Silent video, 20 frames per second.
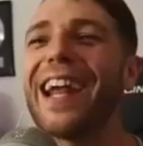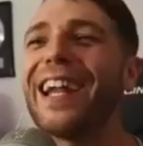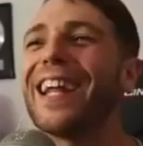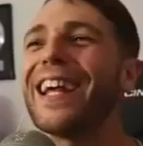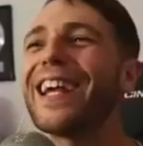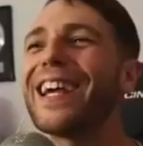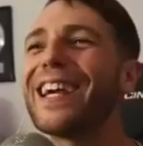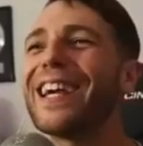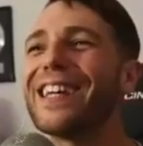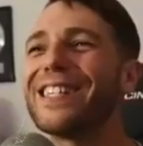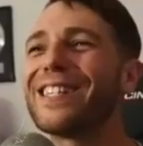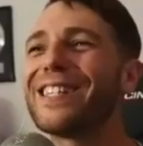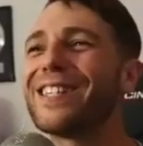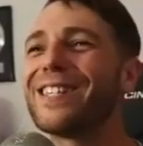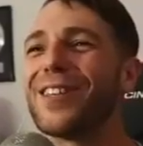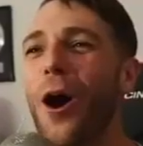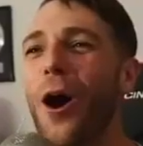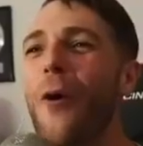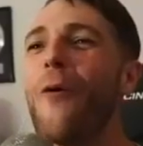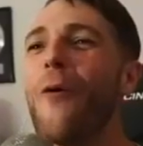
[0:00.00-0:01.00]
is
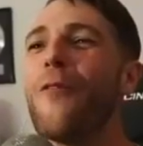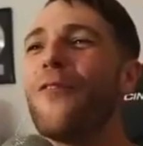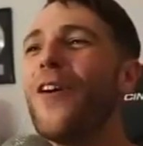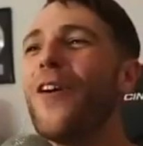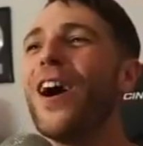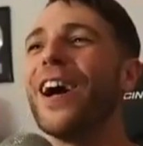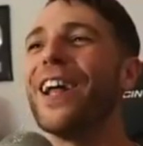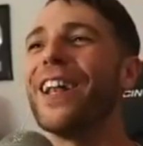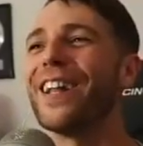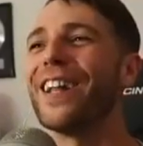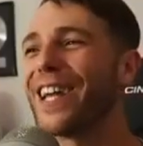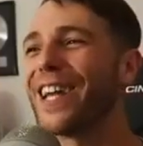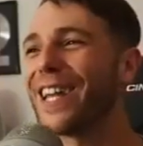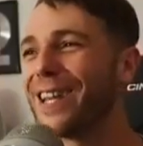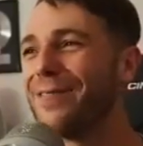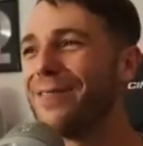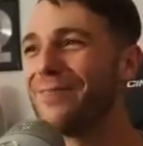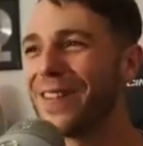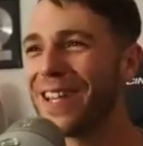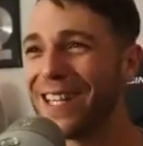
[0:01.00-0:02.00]
so fun. It can
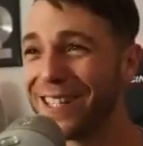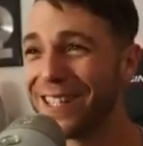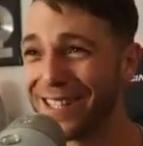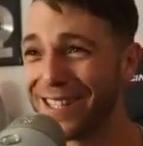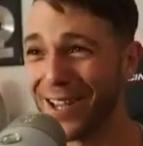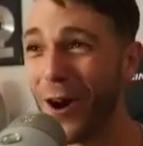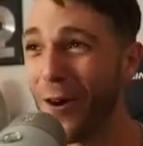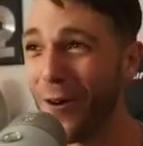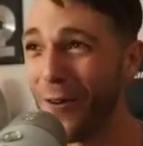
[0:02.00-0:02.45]
be so